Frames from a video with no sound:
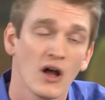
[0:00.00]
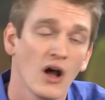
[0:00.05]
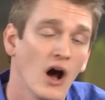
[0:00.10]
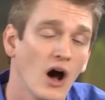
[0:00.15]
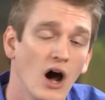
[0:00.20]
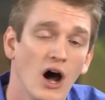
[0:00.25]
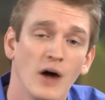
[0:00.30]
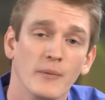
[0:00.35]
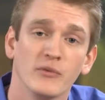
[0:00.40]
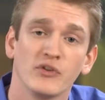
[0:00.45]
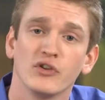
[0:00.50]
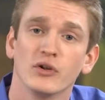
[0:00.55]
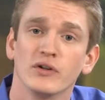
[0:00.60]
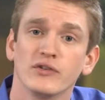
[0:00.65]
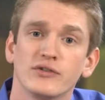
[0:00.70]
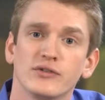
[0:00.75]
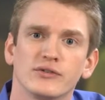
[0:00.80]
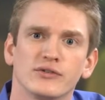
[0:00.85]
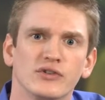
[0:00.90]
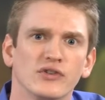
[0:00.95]
So
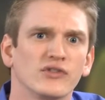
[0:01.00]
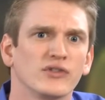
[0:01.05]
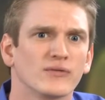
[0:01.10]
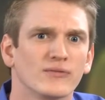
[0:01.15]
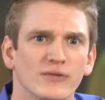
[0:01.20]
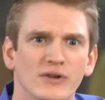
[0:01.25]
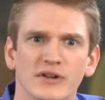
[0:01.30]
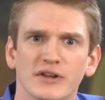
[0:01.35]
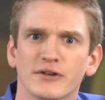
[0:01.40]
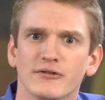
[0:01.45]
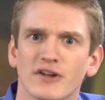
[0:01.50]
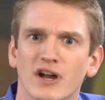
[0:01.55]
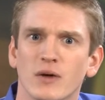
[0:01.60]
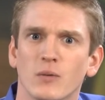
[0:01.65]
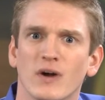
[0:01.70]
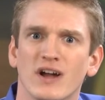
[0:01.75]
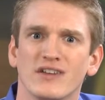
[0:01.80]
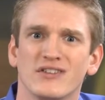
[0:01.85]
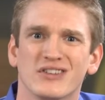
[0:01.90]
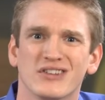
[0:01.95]
it's just a really great
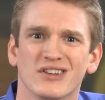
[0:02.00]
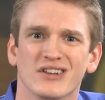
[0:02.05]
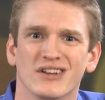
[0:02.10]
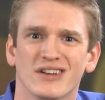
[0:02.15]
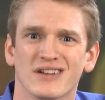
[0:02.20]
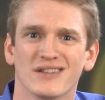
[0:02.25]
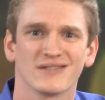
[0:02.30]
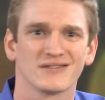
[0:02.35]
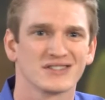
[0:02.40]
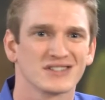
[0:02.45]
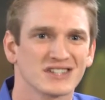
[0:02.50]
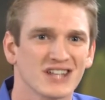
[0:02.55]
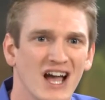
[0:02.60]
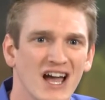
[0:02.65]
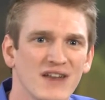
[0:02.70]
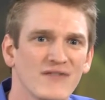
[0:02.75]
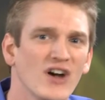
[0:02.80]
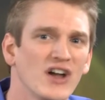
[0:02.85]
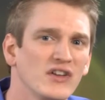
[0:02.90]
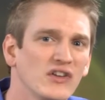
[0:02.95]
way to just kind
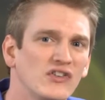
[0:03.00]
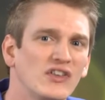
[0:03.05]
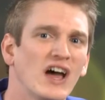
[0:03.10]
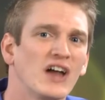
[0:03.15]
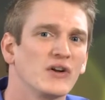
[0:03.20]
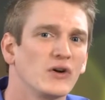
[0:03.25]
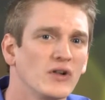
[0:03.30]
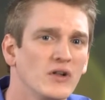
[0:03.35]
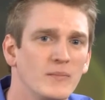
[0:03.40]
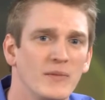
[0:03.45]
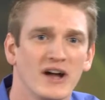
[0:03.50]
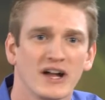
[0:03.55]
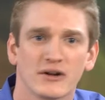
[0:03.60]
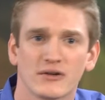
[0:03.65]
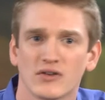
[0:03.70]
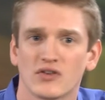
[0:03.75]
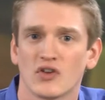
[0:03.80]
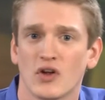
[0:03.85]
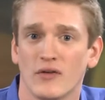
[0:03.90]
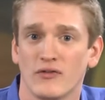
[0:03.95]
of understand all of
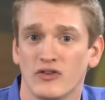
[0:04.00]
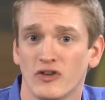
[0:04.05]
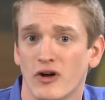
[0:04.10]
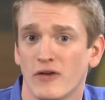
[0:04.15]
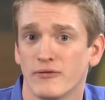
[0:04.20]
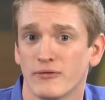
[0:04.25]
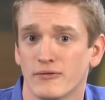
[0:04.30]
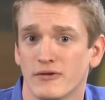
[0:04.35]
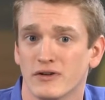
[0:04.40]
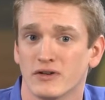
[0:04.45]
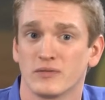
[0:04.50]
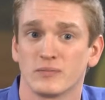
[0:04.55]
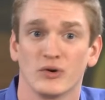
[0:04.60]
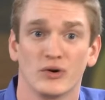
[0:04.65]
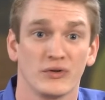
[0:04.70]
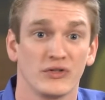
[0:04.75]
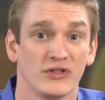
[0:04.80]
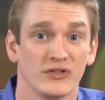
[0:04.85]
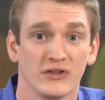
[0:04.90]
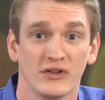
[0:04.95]
Microsoft's offerings,
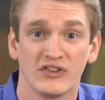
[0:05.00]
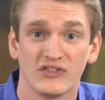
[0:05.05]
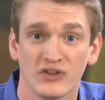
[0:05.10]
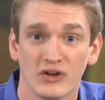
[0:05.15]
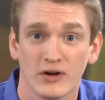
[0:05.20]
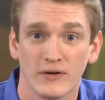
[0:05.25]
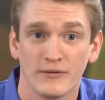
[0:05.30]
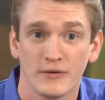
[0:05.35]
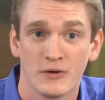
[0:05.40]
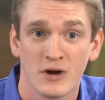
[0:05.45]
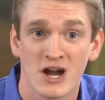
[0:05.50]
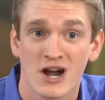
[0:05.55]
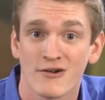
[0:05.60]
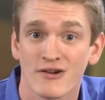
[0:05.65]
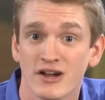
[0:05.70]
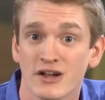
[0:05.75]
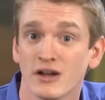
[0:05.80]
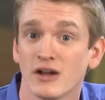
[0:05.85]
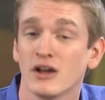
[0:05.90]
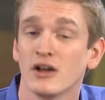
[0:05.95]
both in the server
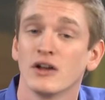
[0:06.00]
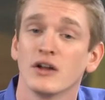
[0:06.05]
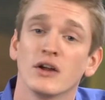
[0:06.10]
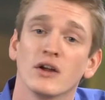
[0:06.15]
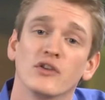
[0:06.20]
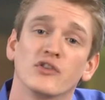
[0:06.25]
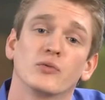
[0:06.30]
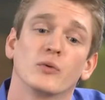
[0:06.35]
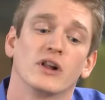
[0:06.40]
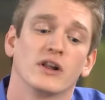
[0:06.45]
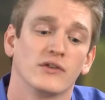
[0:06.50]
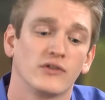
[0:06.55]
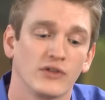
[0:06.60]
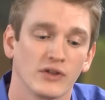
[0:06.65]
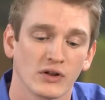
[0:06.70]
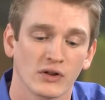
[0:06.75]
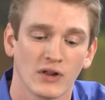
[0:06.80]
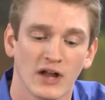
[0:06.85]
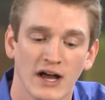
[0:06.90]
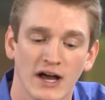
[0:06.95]
area as well as the
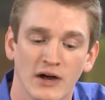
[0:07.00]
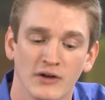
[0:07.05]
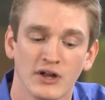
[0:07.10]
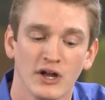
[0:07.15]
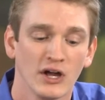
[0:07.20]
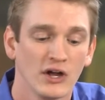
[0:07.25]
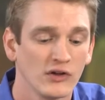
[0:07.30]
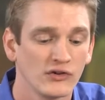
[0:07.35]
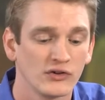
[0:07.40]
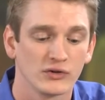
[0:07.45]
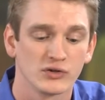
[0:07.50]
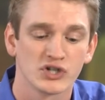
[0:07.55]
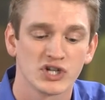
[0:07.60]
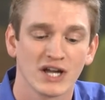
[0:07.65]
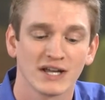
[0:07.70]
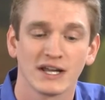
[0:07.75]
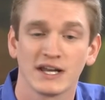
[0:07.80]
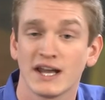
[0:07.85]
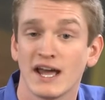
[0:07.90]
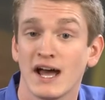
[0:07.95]
cloud. So
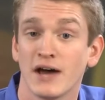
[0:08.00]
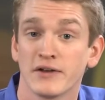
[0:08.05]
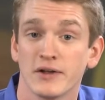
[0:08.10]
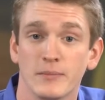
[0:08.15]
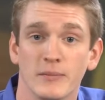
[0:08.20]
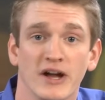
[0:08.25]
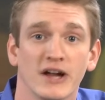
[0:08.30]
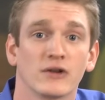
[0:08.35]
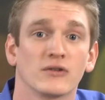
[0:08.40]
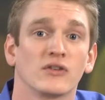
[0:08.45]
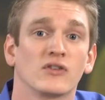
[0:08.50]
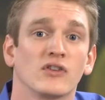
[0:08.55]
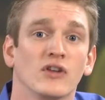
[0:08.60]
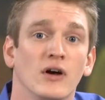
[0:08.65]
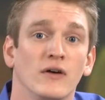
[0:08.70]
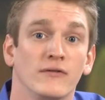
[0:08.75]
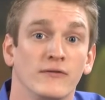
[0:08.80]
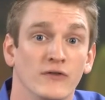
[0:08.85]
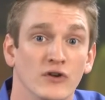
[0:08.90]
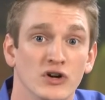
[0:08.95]
check it out at
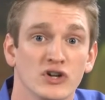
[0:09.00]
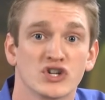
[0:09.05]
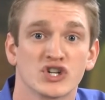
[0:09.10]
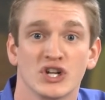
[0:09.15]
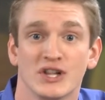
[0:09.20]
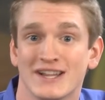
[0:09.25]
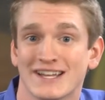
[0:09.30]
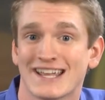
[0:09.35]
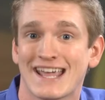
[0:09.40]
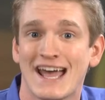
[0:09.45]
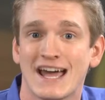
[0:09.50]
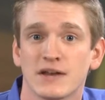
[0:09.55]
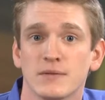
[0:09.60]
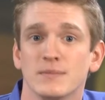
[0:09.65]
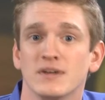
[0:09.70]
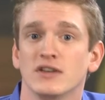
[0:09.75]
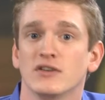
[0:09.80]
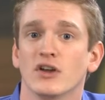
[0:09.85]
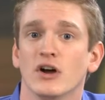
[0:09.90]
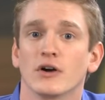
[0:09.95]

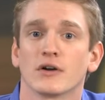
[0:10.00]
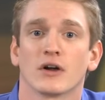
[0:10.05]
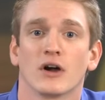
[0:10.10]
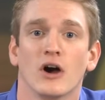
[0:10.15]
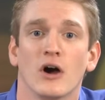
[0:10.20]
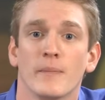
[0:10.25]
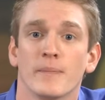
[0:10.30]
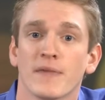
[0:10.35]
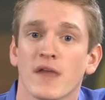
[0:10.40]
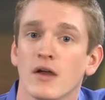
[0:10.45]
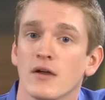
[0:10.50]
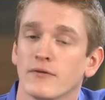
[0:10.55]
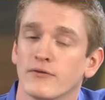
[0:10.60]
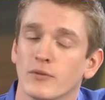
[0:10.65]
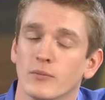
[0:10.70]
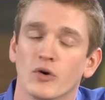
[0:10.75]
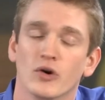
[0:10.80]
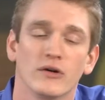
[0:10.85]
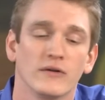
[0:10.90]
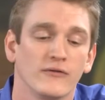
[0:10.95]
microsoftvirtualacademy.com for
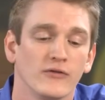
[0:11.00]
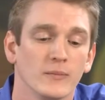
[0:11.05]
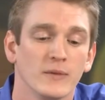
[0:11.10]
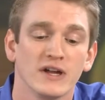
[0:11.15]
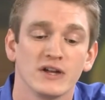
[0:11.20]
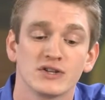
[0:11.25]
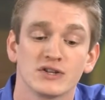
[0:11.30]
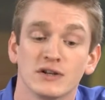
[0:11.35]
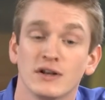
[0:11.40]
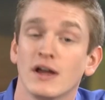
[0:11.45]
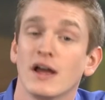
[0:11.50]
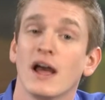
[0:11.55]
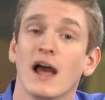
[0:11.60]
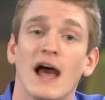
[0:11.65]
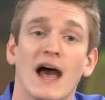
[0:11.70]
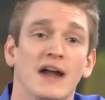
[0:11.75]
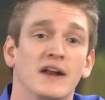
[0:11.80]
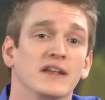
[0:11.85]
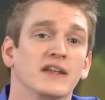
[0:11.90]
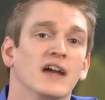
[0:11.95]
more information.
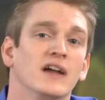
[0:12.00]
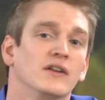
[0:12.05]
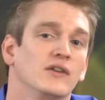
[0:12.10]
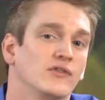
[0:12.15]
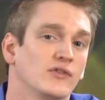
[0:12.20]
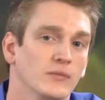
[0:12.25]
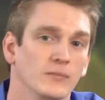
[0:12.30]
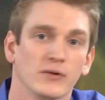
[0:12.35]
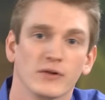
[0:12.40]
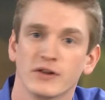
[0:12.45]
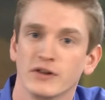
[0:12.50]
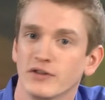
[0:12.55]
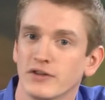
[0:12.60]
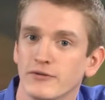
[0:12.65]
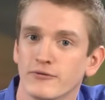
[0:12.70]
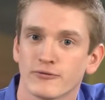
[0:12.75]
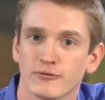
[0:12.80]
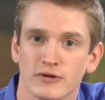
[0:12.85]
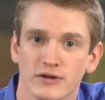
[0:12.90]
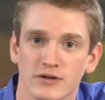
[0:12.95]
And again, it's completely
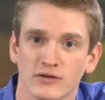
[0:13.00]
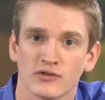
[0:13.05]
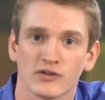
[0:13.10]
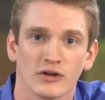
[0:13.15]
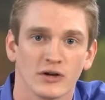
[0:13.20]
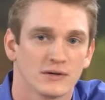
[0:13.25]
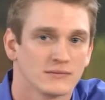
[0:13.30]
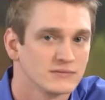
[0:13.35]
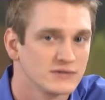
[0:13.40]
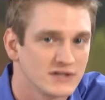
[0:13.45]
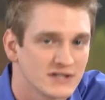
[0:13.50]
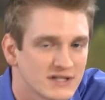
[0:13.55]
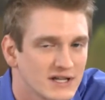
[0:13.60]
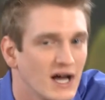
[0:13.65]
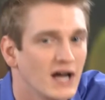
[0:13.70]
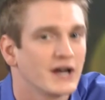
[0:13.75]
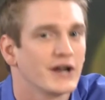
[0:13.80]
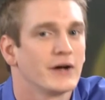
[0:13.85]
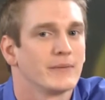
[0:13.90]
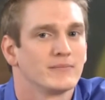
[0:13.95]
free, so just
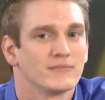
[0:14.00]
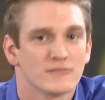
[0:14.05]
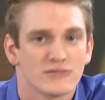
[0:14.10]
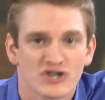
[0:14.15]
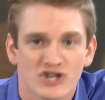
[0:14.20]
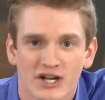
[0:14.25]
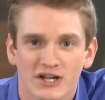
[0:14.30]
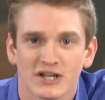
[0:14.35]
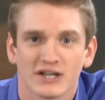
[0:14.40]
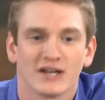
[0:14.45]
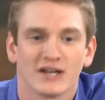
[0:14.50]
sign up, check it